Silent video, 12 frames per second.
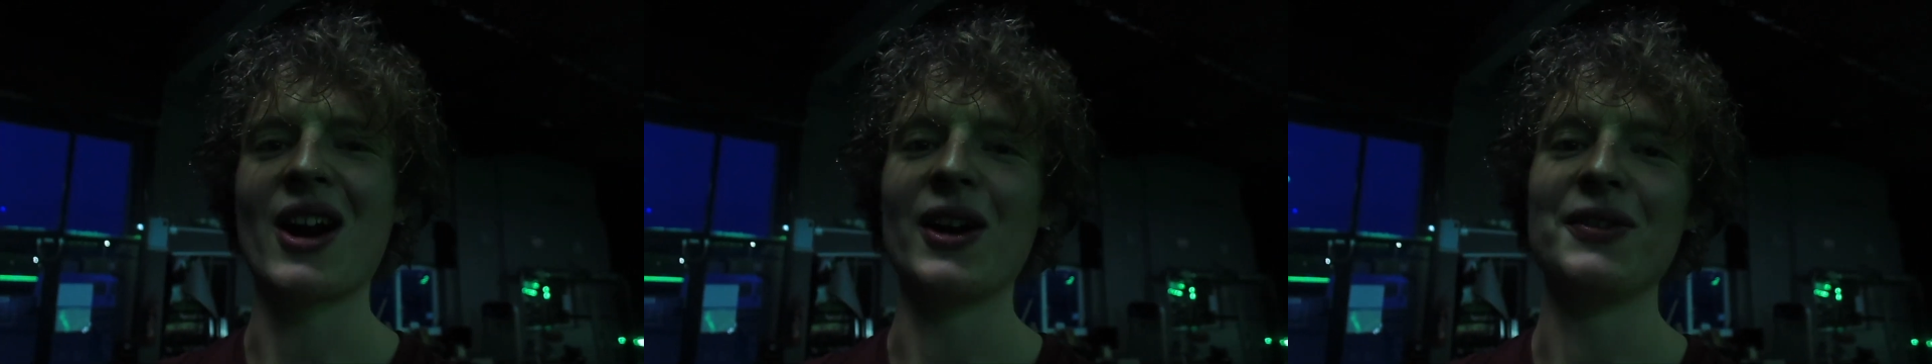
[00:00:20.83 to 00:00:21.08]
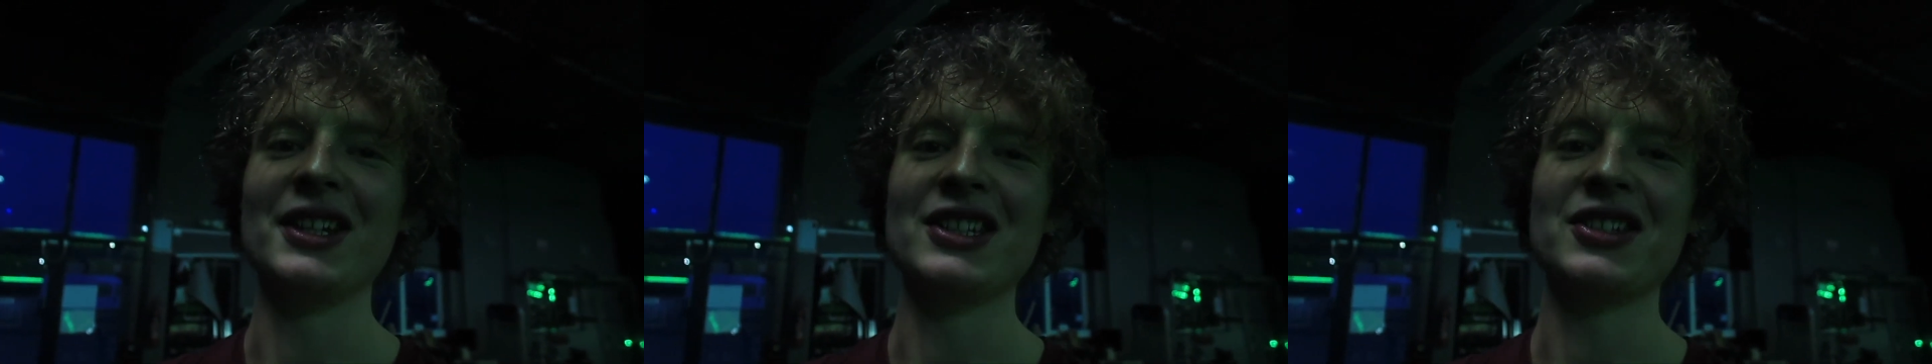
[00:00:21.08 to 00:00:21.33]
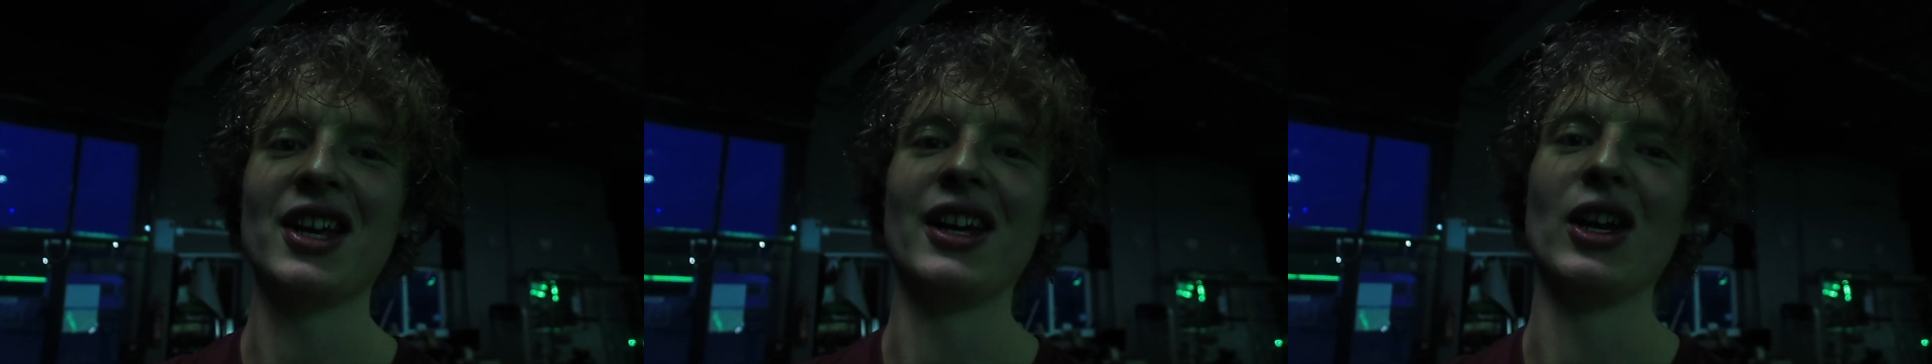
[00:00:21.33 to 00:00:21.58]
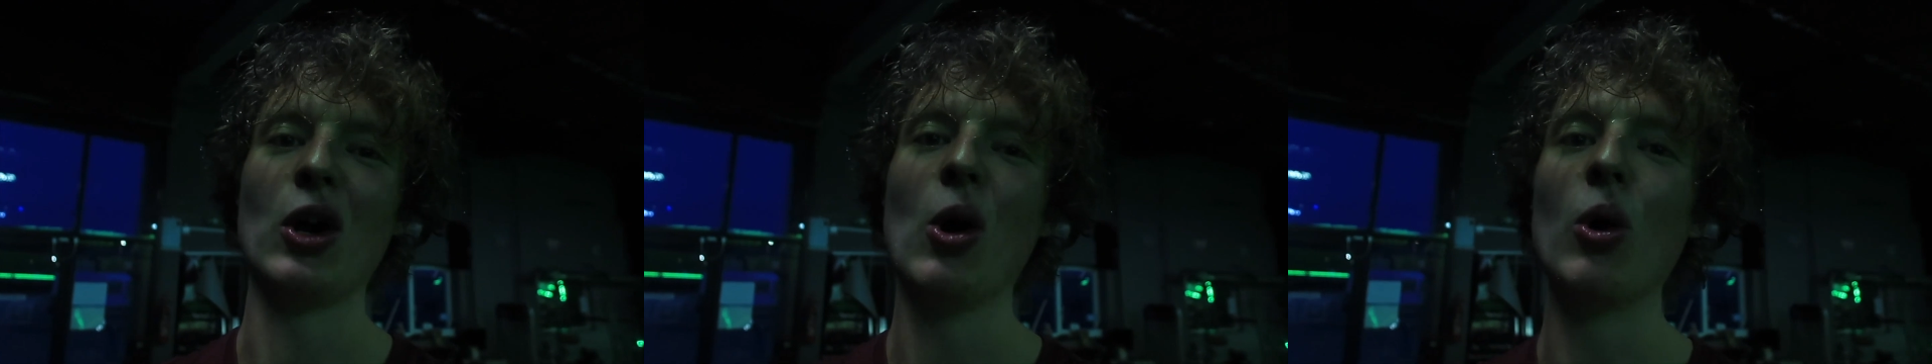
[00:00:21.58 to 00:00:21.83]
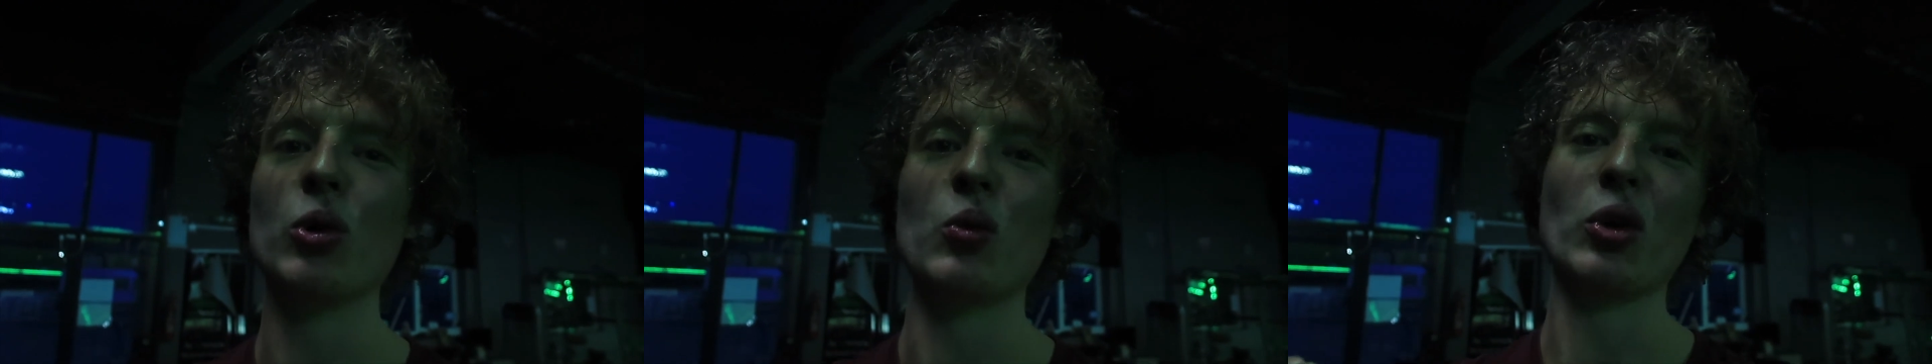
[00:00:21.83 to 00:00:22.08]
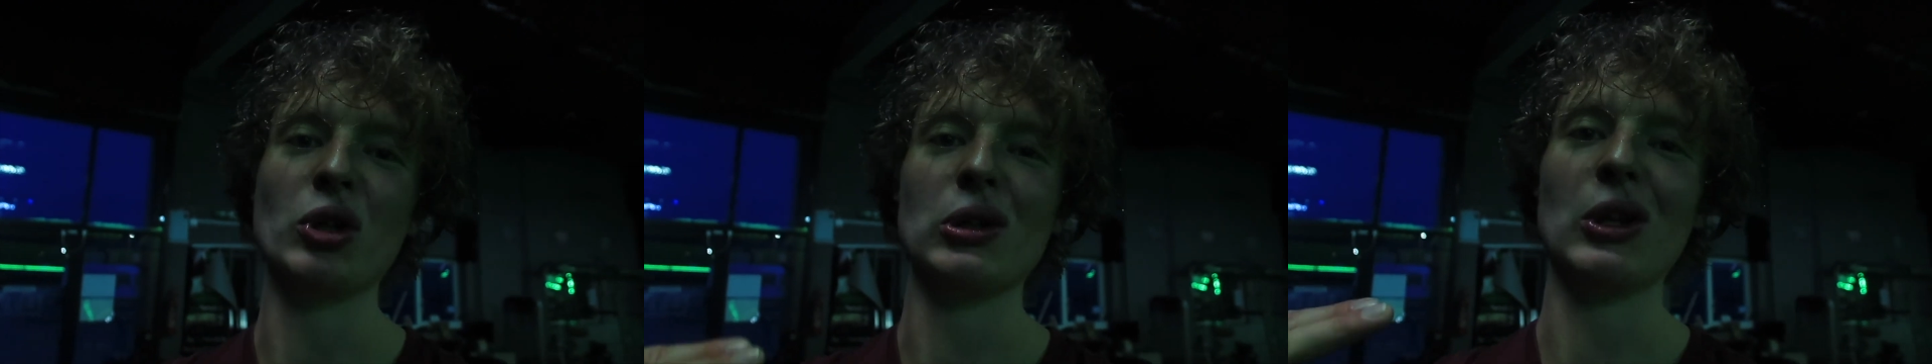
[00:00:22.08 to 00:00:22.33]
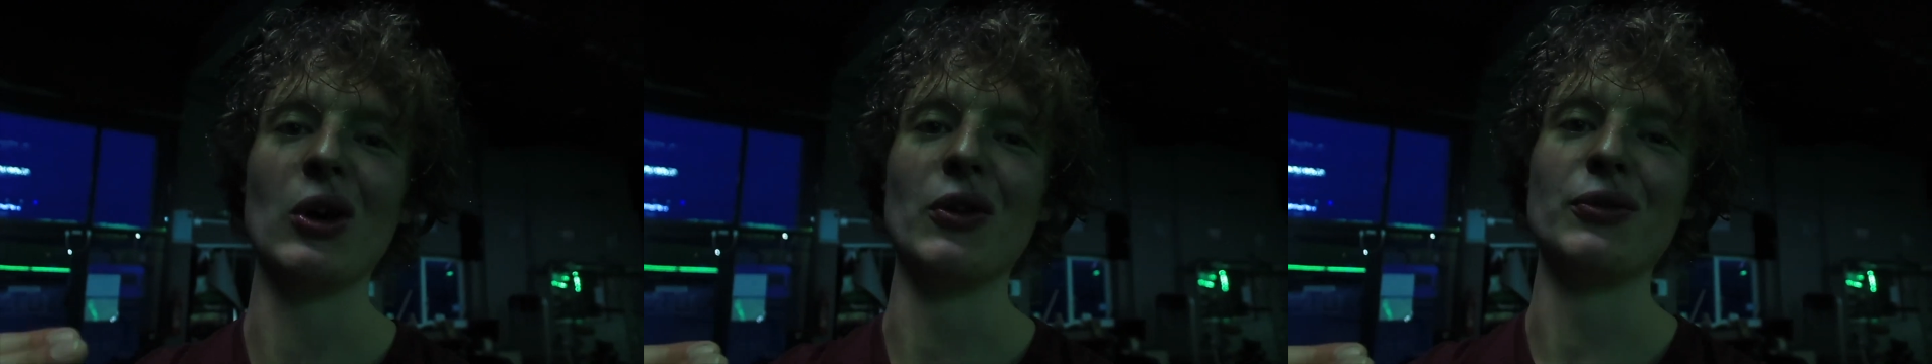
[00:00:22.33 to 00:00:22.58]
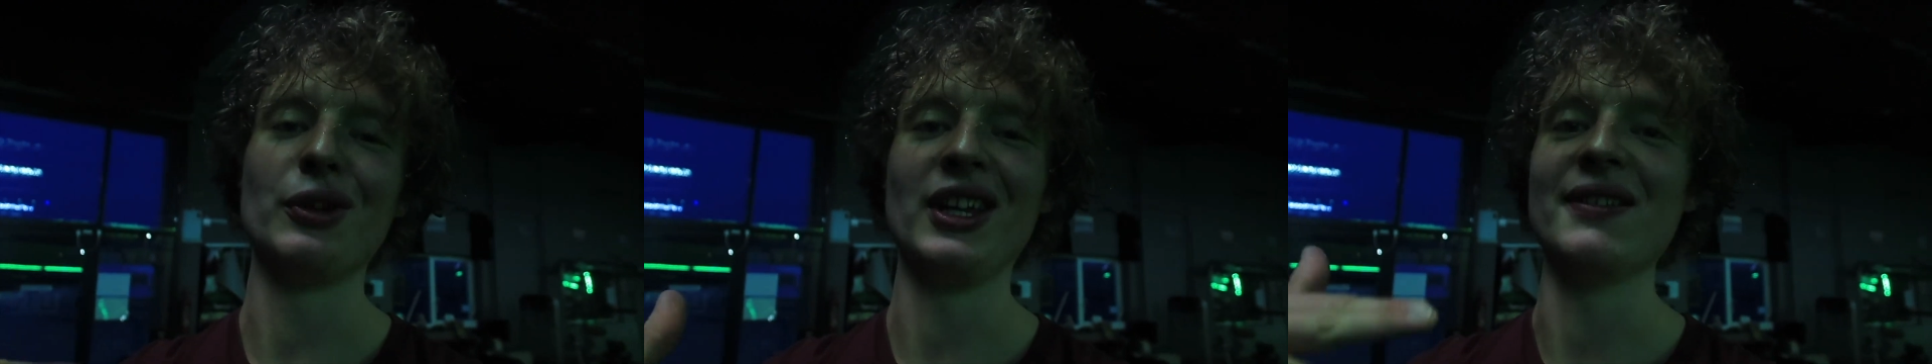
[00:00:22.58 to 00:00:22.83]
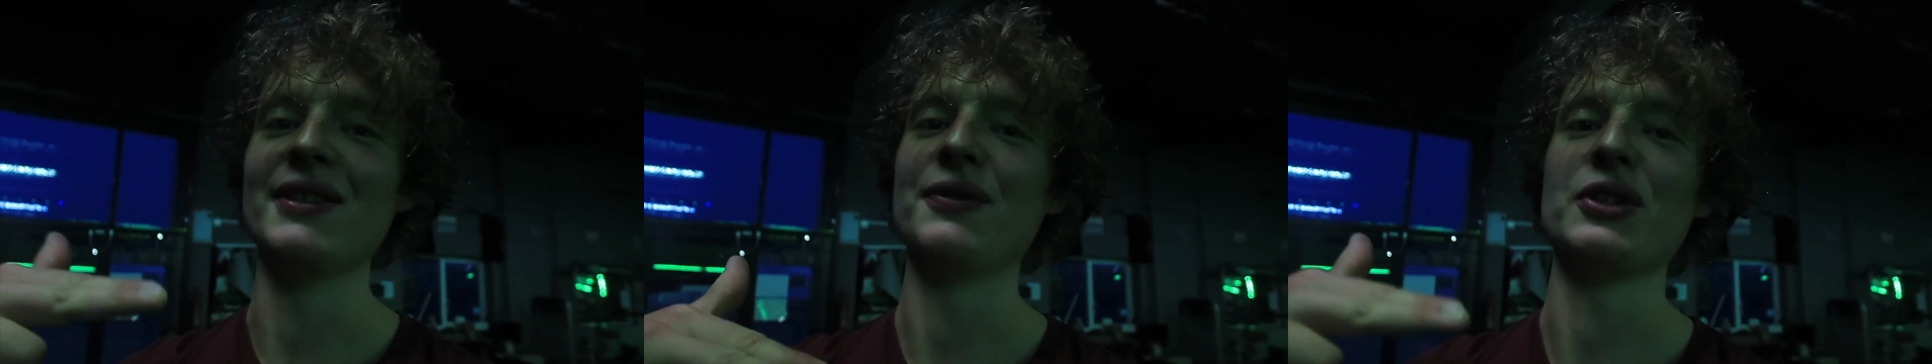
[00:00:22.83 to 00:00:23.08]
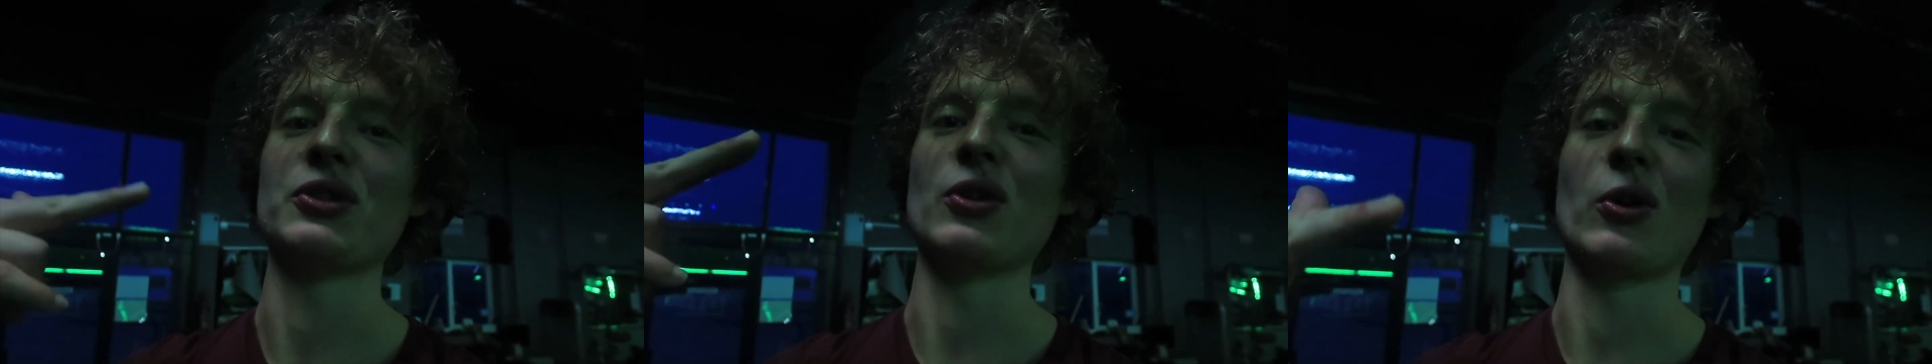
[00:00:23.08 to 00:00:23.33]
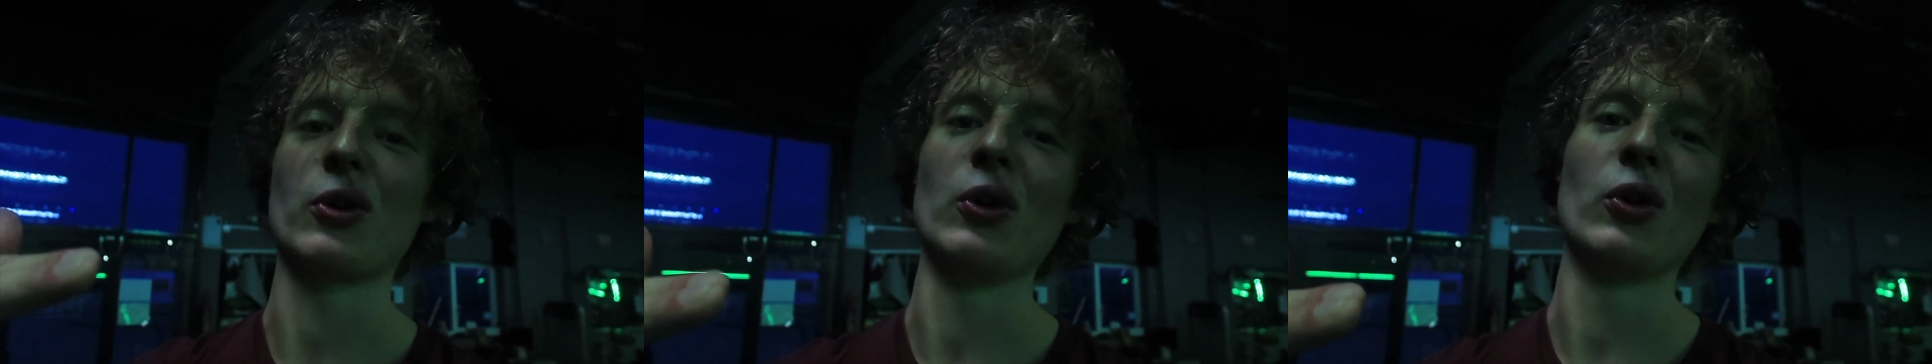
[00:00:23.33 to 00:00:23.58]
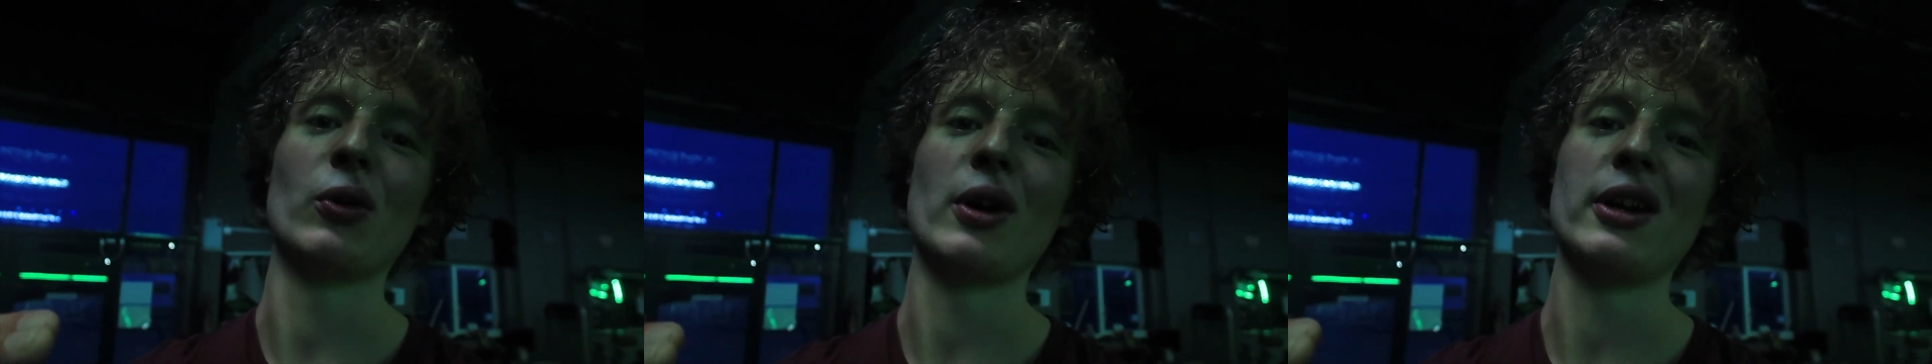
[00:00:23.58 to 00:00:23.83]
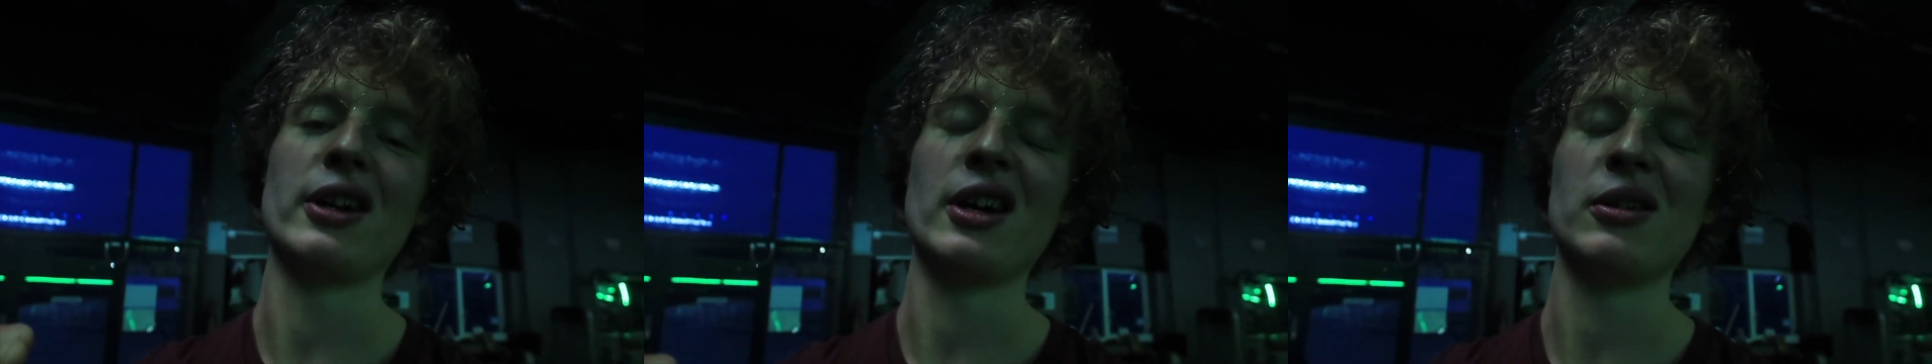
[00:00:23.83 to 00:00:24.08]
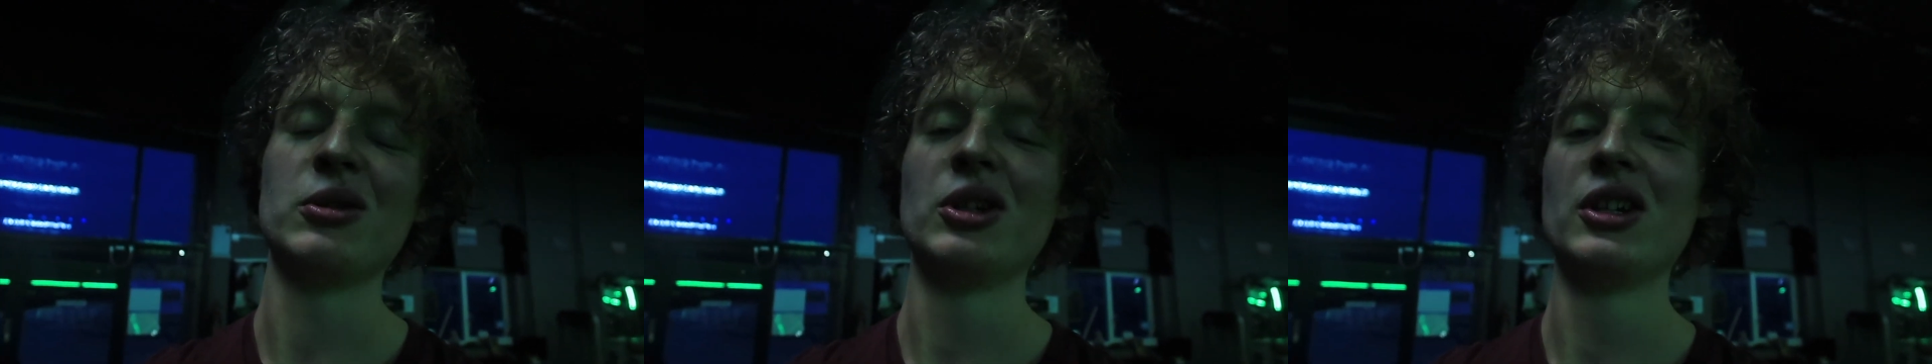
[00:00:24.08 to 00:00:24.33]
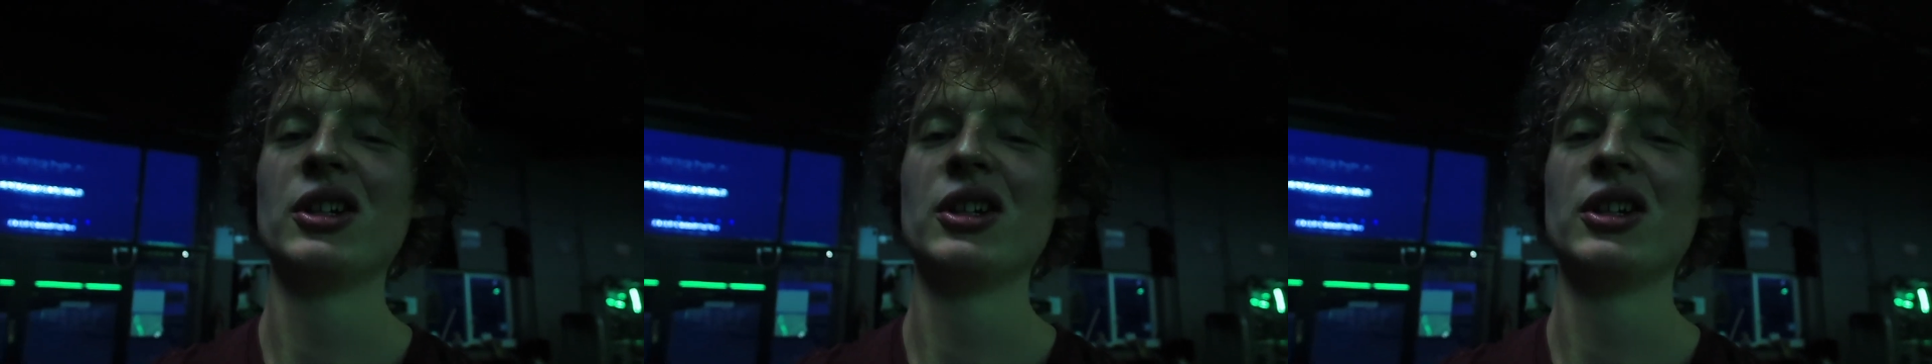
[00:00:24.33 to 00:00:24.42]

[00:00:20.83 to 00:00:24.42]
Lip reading: Gary Vee say, own what you love even if it's not cool right now.